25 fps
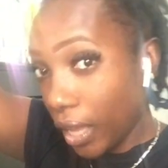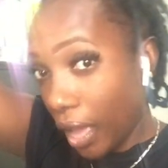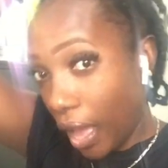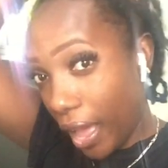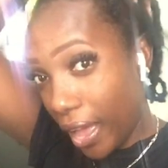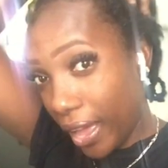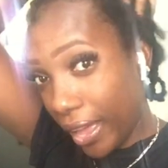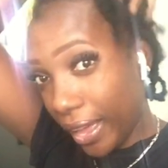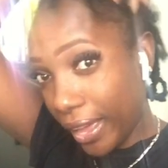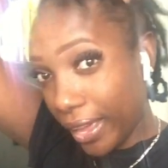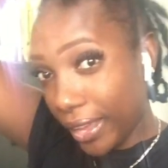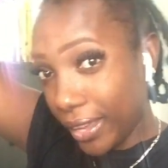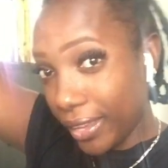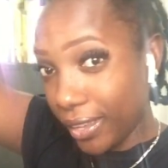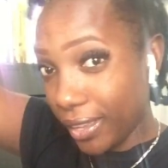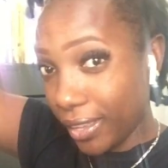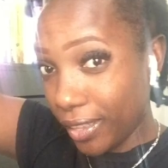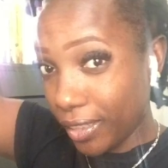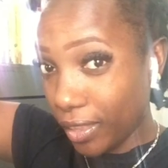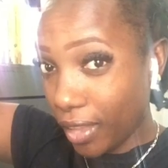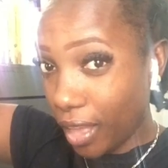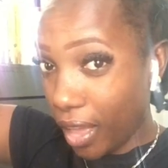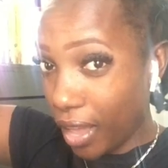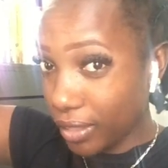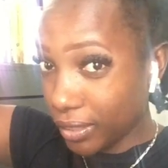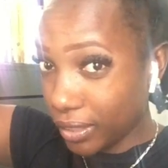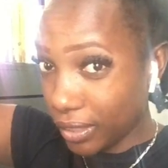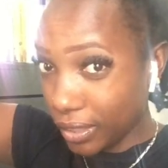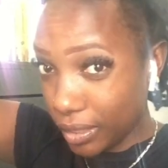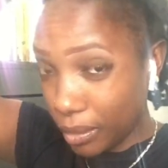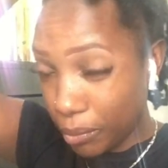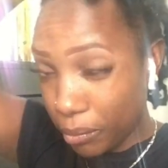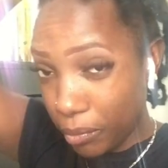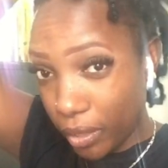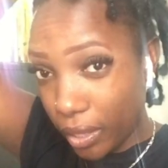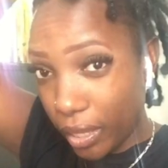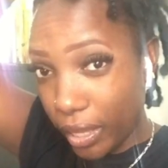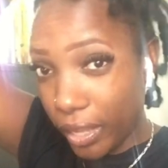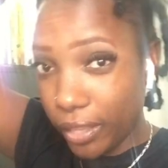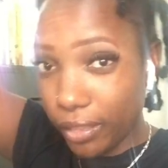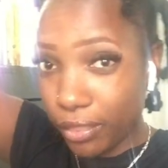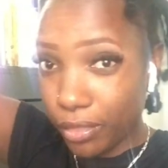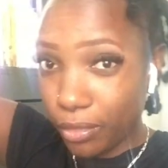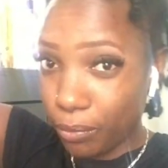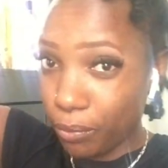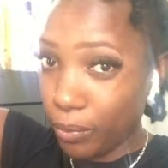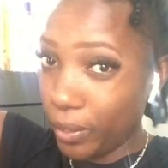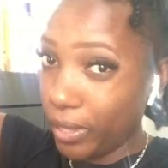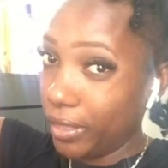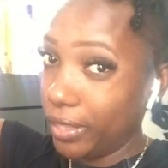I lost some length
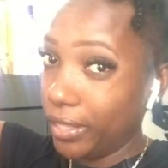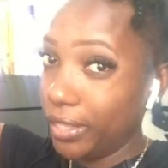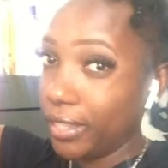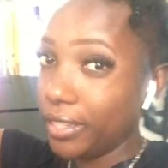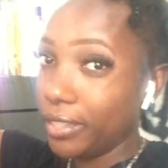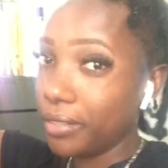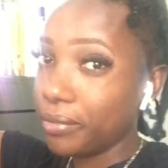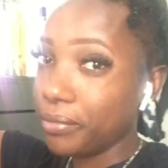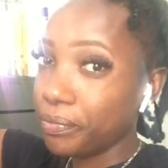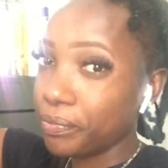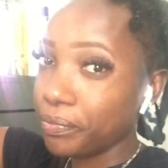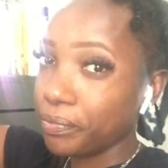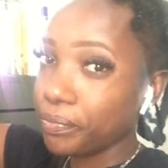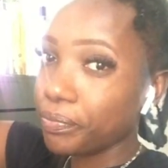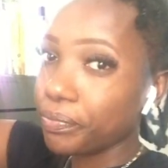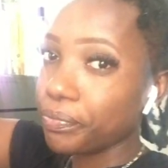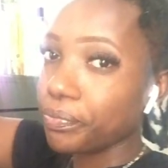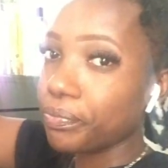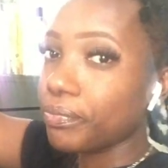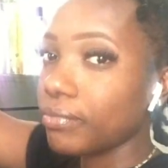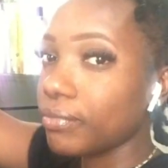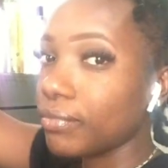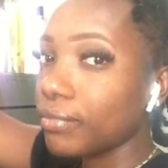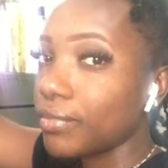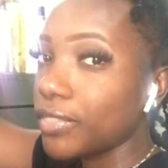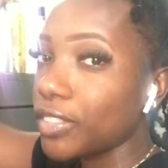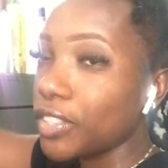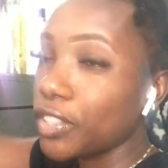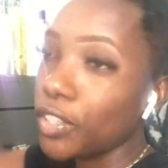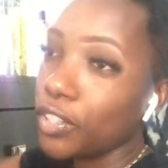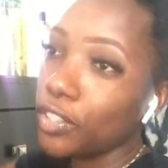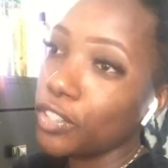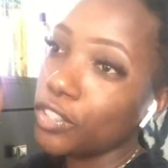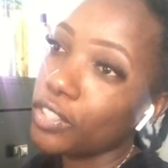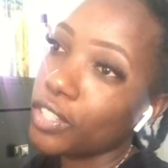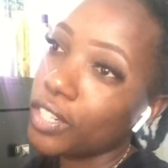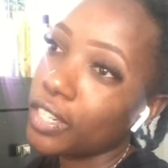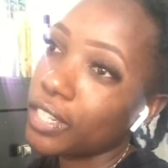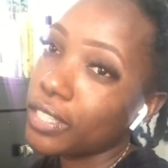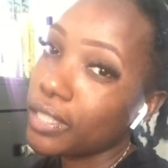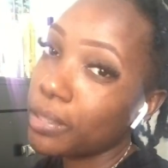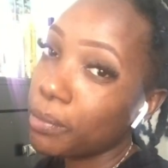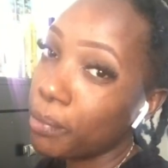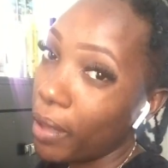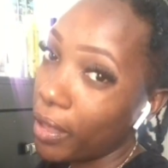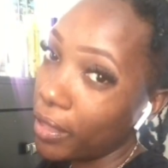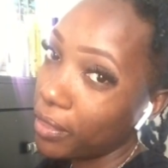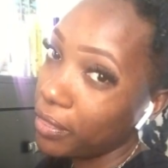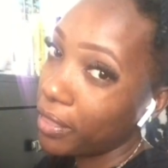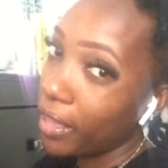with it, so you should
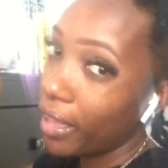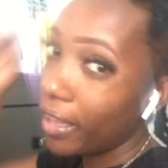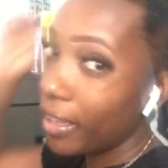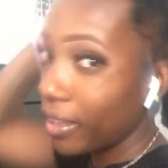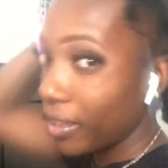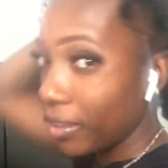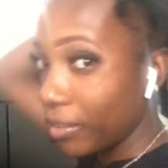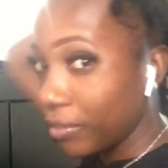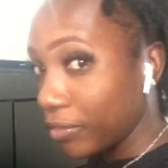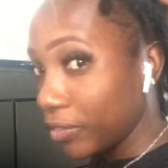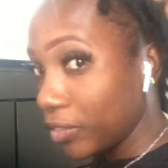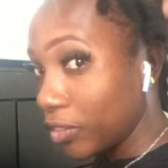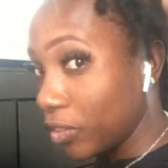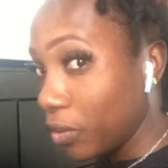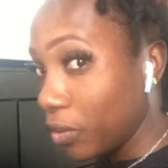expect that if